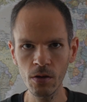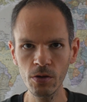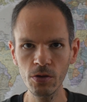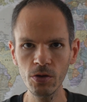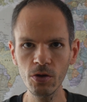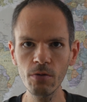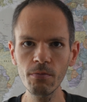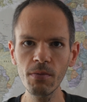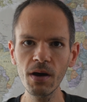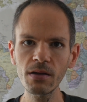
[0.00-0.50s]

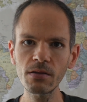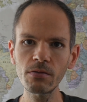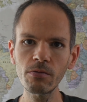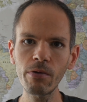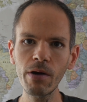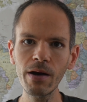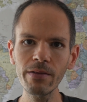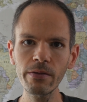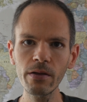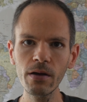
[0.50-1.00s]
You might
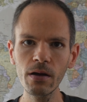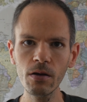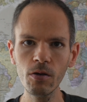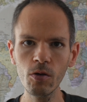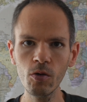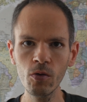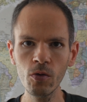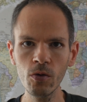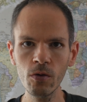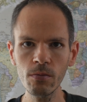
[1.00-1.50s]
wonder
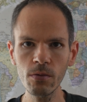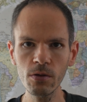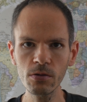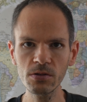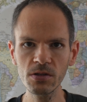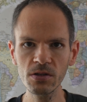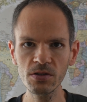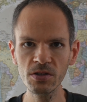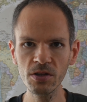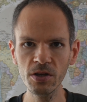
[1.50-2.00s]
who
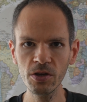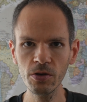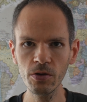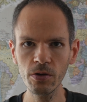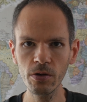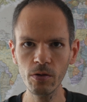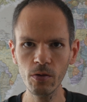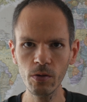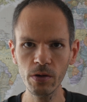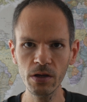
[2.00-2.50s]

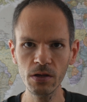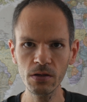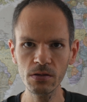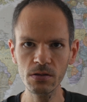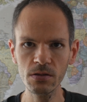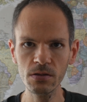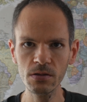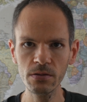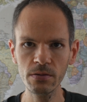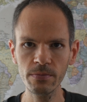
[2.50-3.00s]
Montesquieu
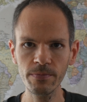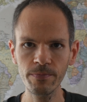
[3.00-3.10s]
is.